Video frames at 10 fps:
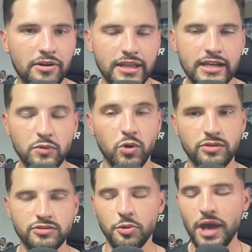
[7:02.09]
Aidan? Well,
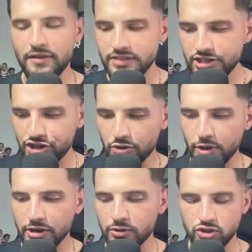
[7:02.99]
you have DJ
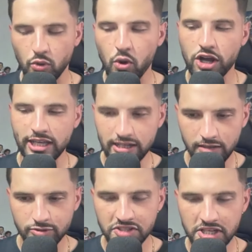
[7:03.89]
Reader, who's a walking
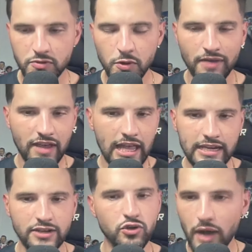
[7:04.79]
double team. You have
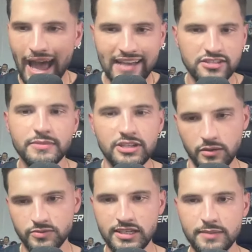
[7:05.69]
Aidan, who has to be
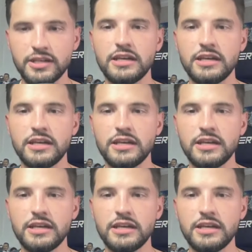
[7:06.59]
double teamed.